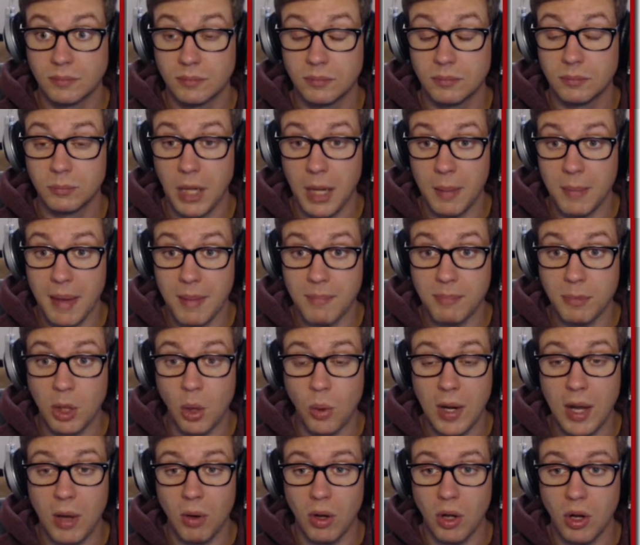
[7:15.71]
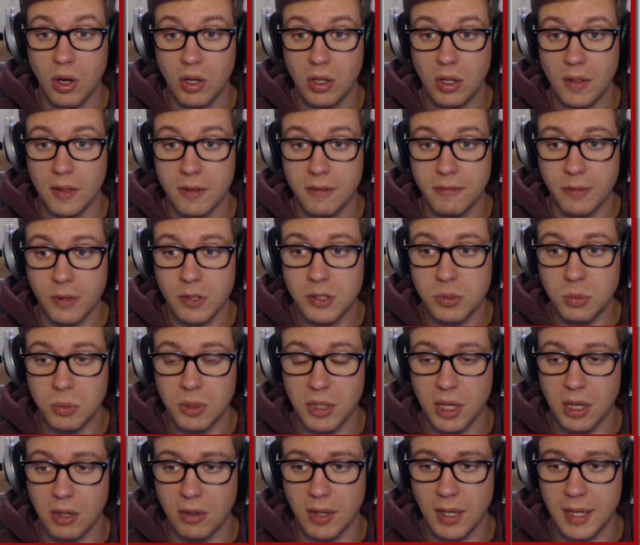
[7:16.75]
Primate going out hard on the first one.
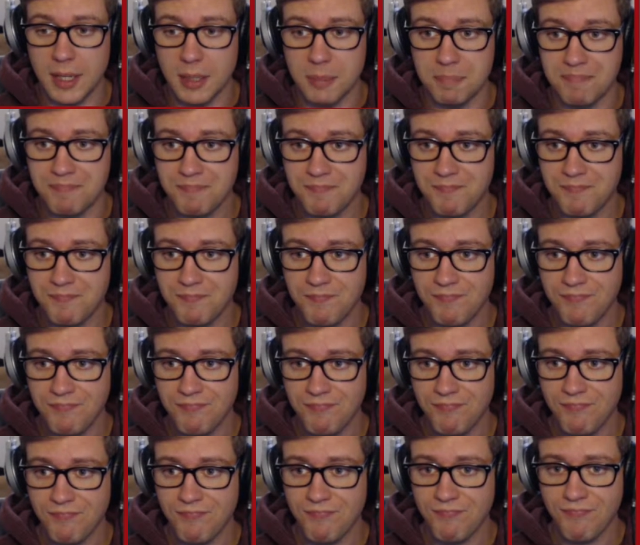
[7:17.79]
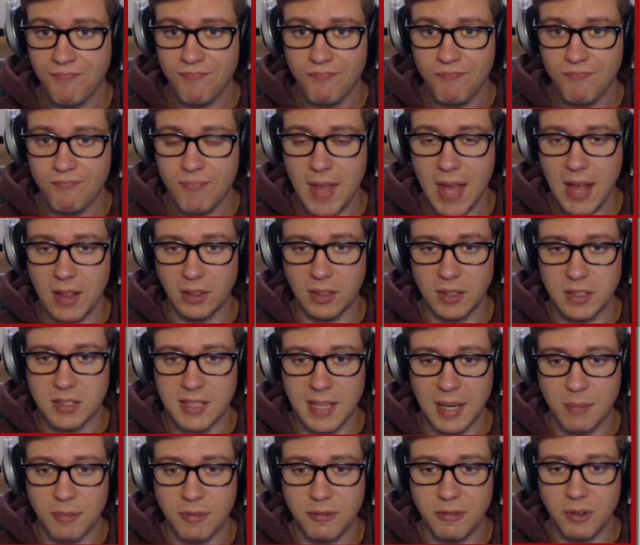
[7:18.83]
All right.
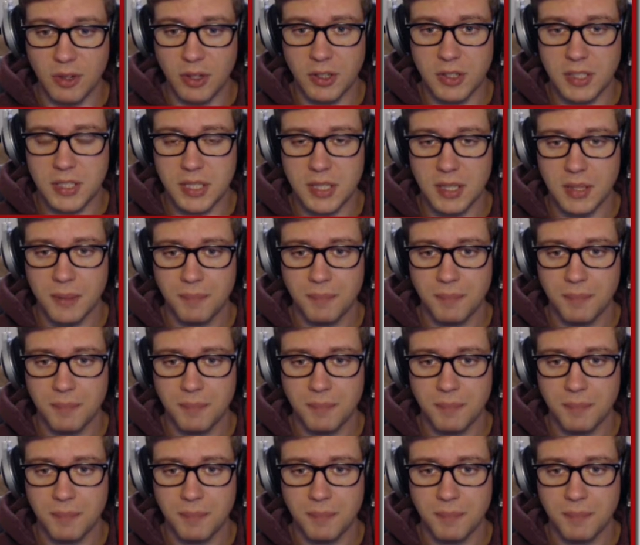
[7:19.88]
Alakazam first.